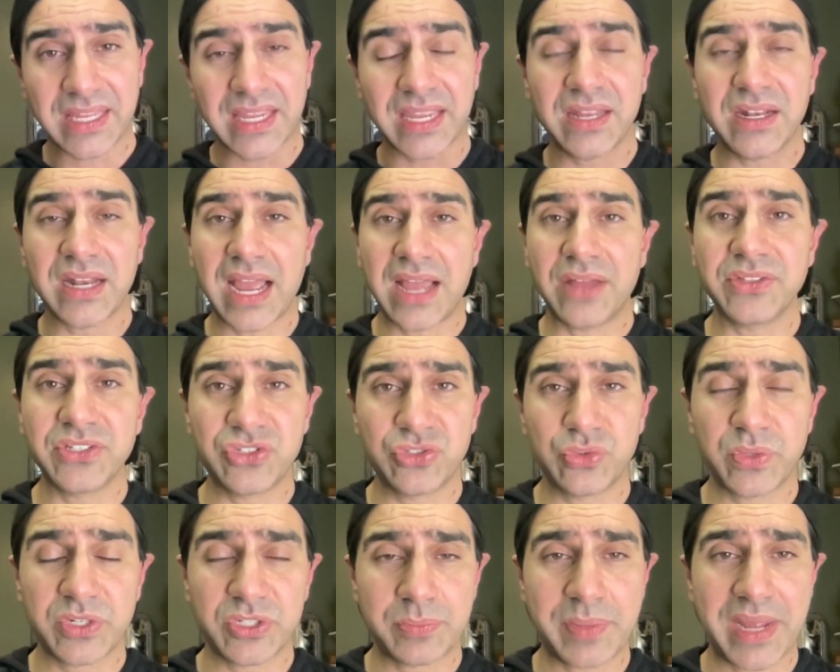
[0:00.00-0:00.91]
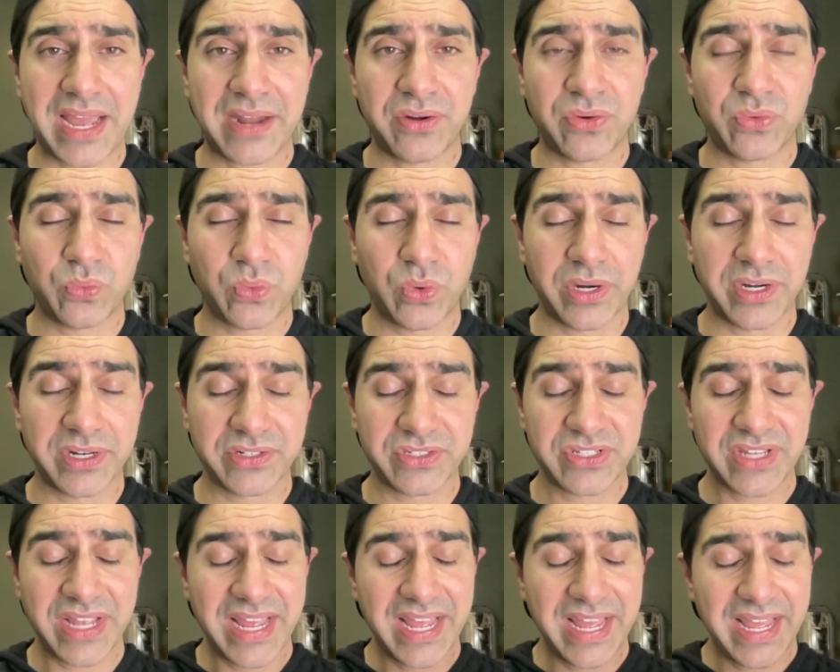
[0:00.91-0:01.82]
And how the swish pattern
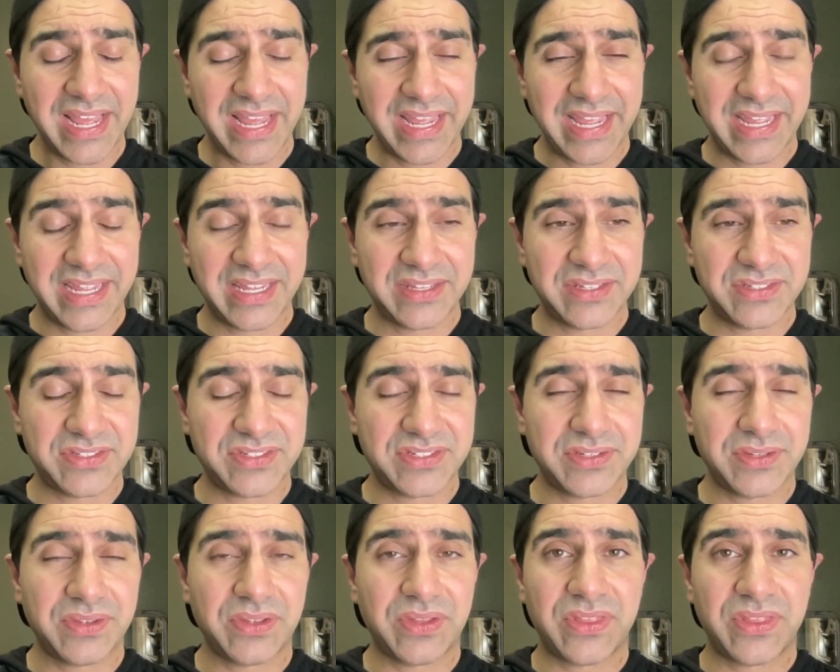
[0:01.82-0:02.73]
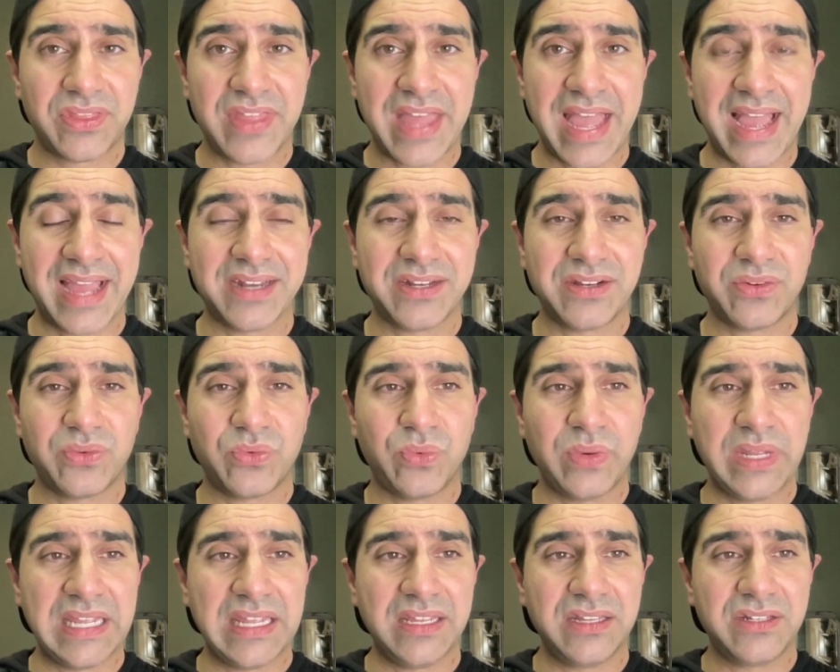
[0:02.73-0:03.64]
works is that
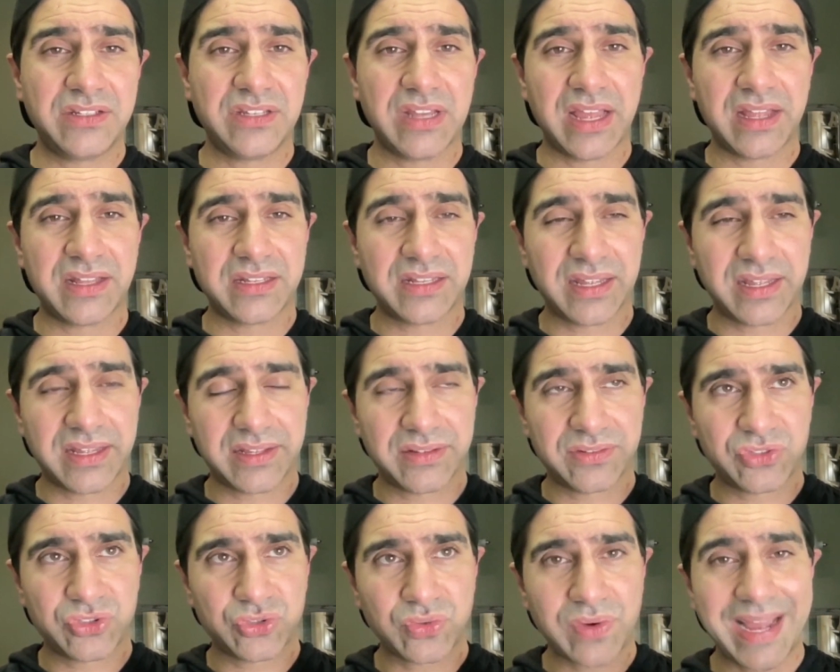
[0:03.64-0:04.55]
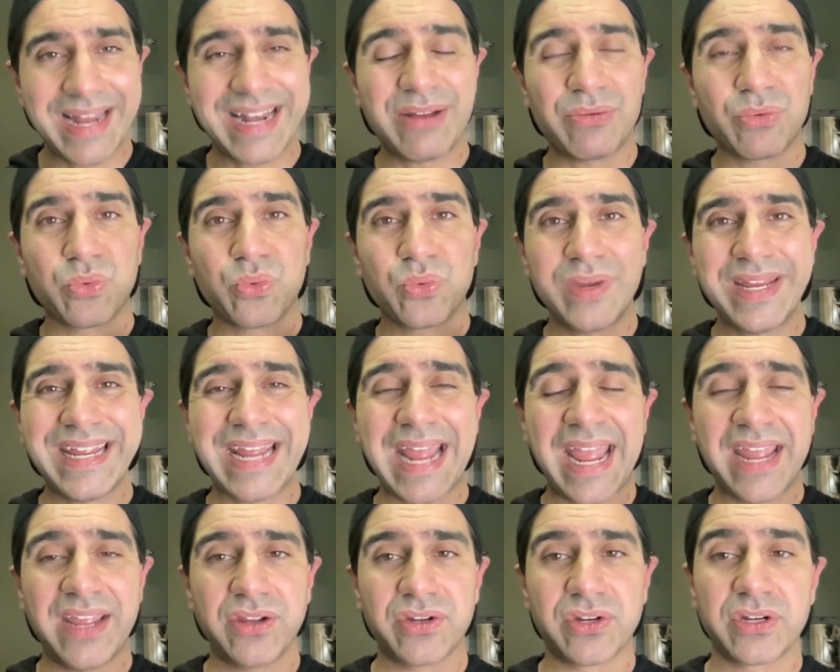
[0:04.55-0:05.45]
we try to
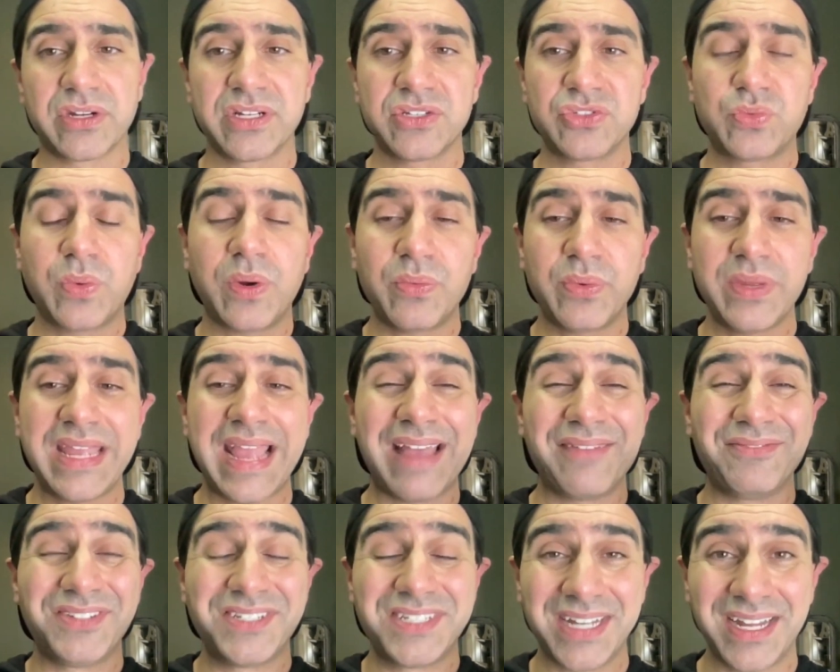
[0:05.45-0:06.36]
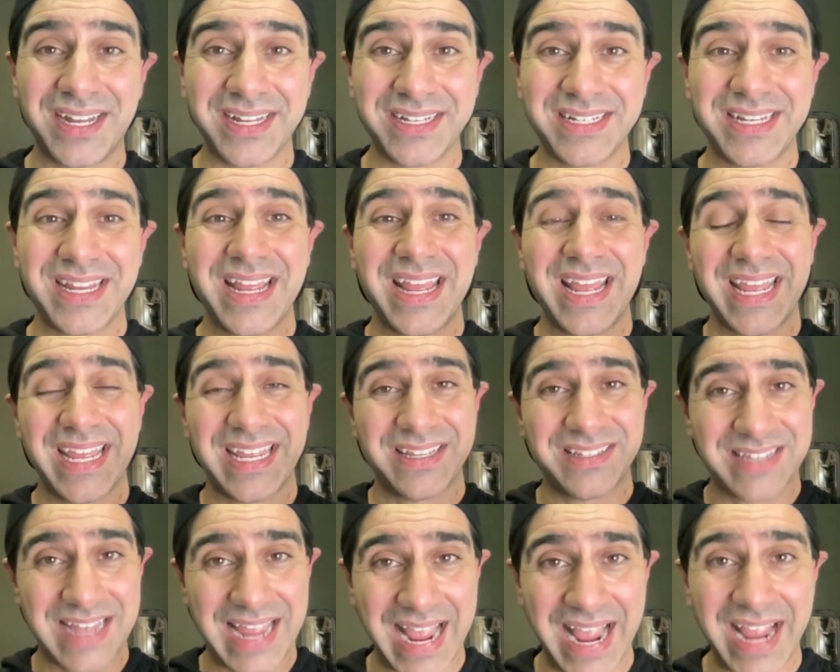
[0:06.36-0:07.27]
re-anchor, because what we have done
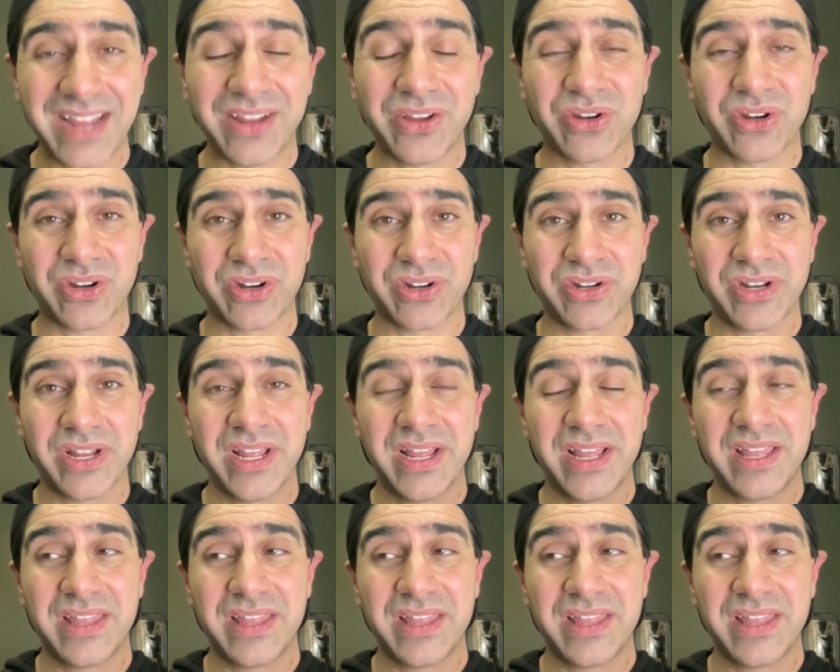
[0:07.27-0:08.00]
is anchored